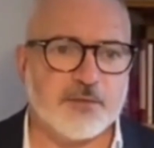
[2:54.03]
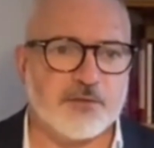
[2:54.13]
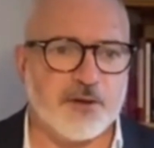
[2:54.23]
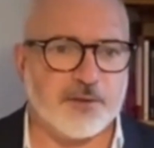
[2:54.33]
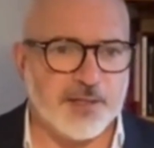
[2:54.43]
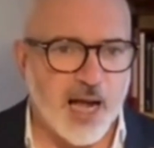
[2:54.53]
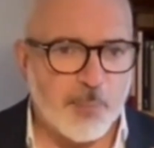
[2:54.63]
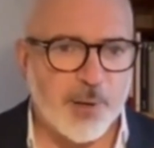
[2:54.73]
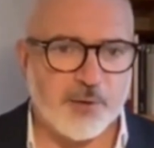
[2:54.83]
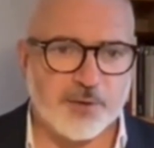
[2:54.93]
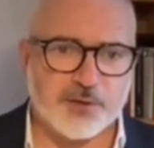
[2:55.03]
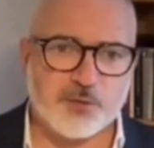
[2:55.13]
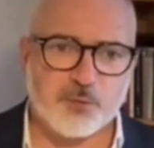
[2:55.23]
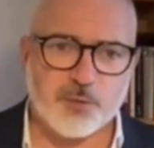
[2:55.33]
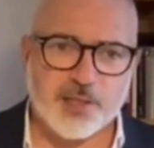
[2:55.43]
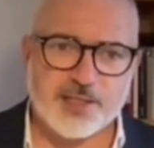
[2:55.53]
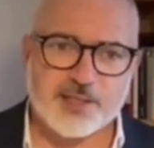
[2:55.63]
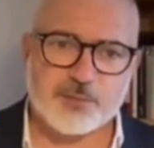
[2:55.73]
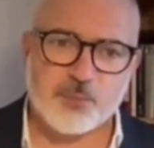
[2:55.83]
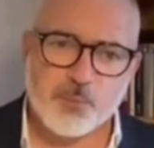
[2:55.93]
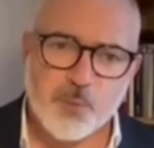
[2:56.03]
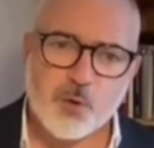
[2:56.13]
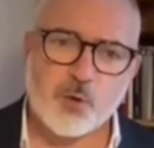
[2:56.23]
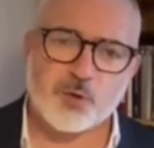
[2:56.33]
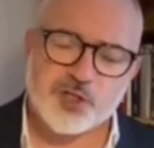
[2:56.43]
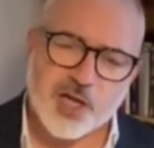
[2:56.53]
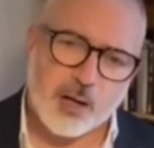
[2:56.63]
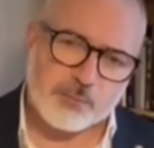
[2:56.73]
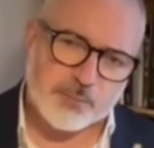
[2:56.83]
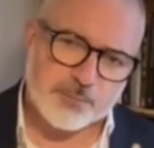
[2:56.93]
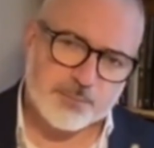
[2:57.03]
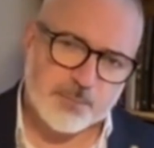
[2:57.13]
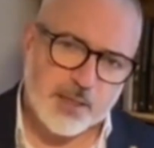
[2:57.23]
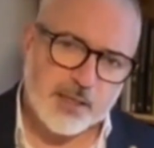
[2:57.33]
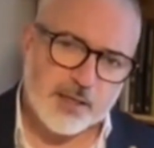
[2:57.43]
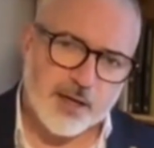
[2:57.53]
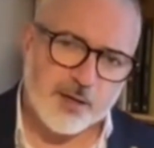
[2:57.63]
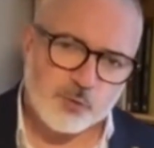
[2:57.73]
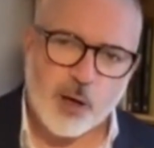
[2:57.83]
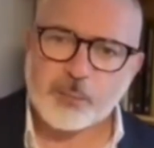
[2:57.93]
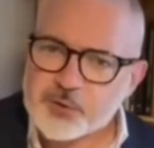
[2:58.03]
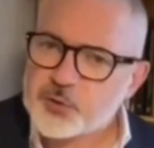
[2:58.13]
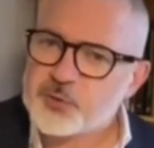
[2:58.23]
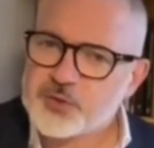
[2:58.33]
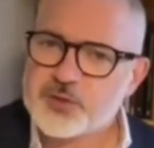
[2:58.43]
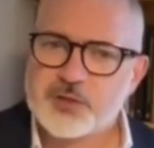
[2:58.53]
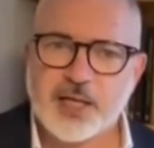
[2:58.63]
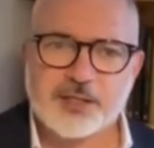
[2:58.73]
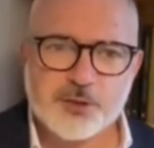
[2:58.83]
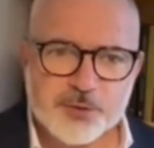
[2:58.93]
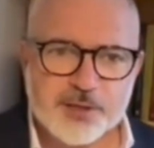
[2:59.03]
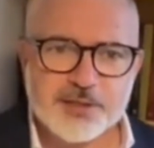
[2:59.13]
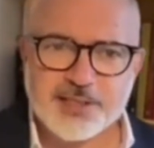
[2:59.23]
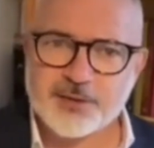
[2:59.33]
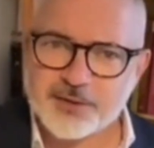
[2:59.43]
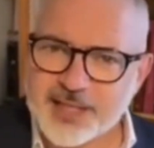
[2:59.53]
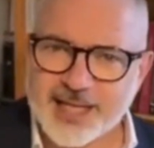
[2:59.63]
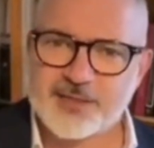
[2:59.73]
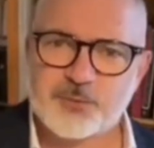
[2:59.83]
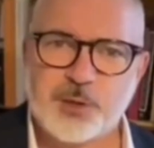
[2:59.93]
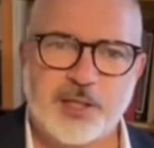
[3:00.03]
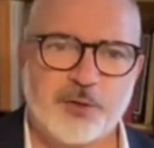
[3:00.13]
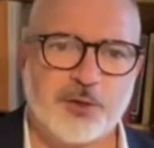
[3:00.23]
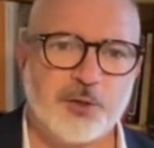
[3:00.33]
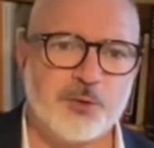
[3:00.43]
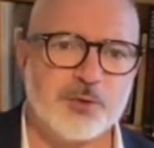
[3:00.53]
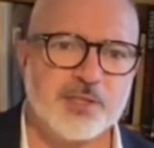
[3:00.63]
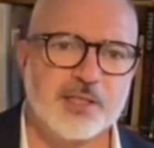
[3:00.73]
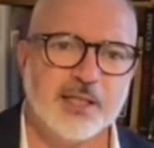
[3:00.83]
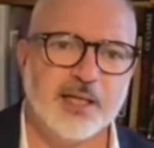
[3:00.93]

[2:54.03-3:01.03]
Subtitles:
very apparent, with more jam ripe tunes that you didn't get really on the nose.